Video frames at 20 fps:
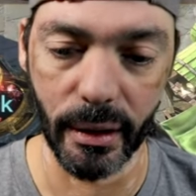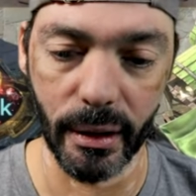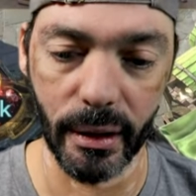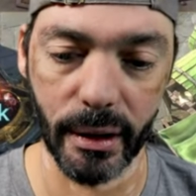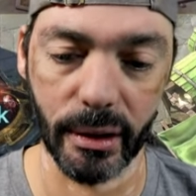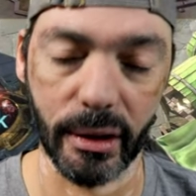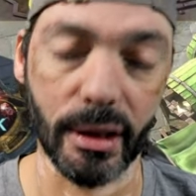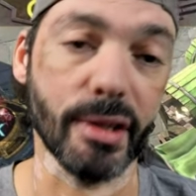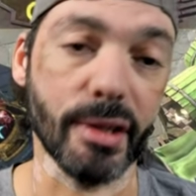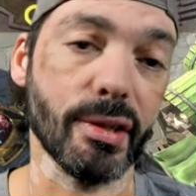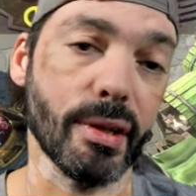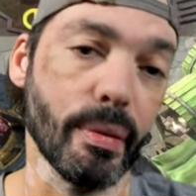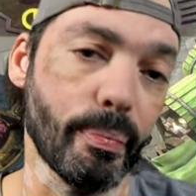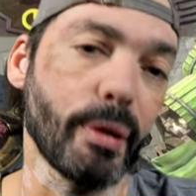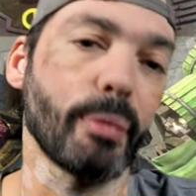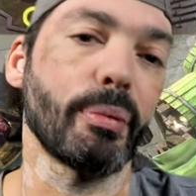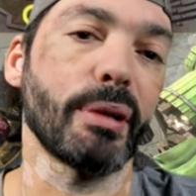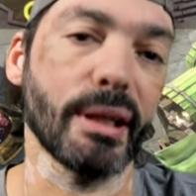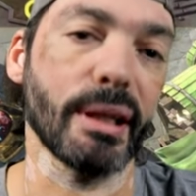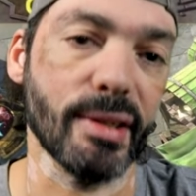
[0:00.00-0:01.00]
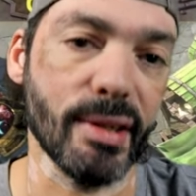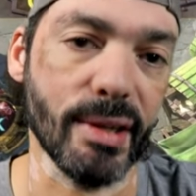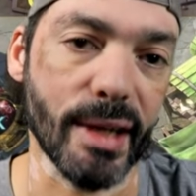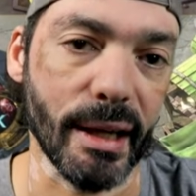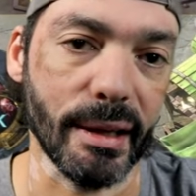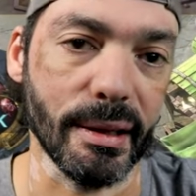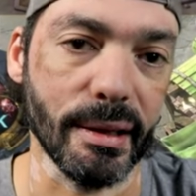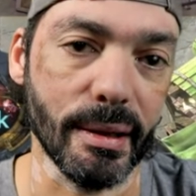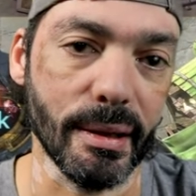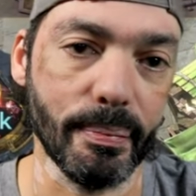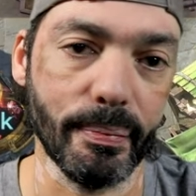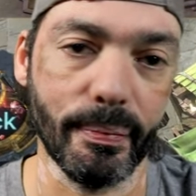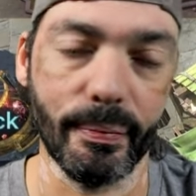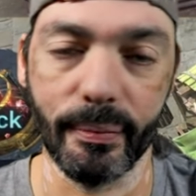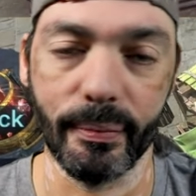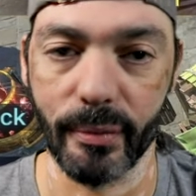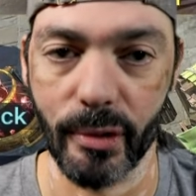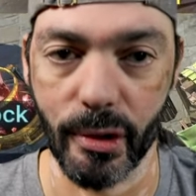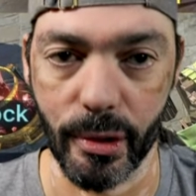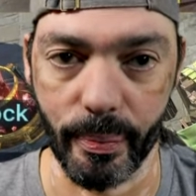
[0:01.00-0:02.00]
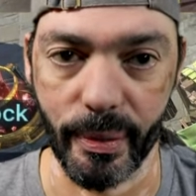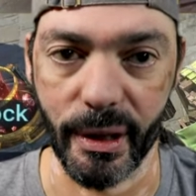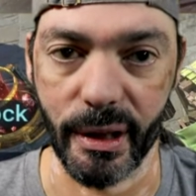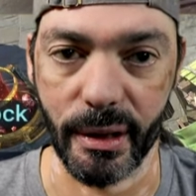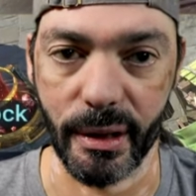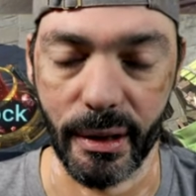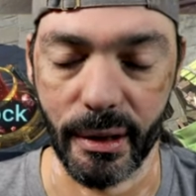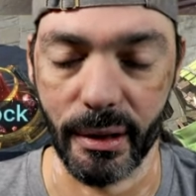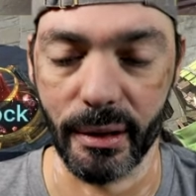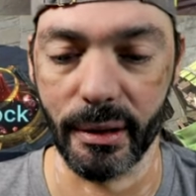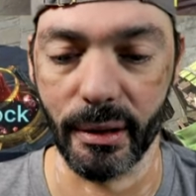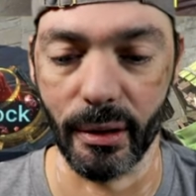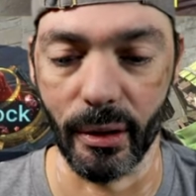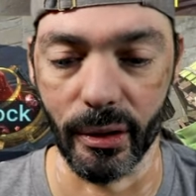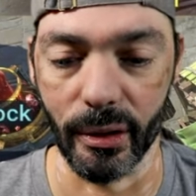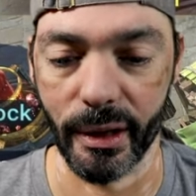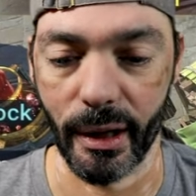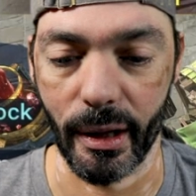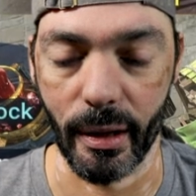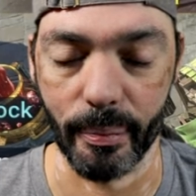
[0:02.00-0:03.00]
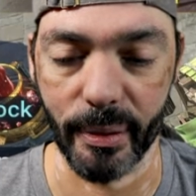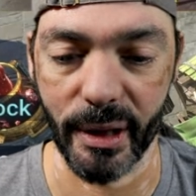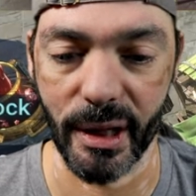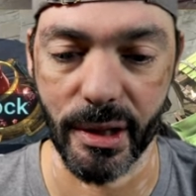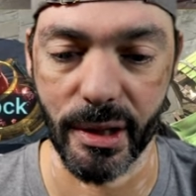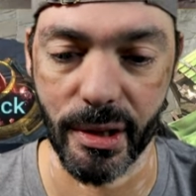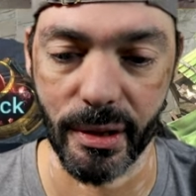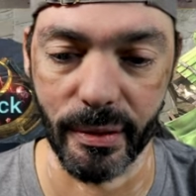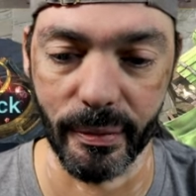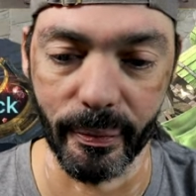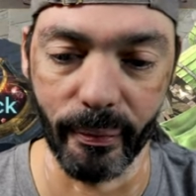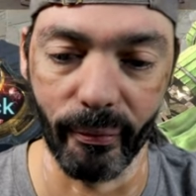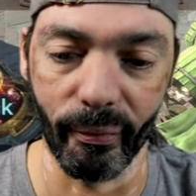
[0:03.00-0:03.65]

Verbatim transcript: At least the people that signed up to be on the competition.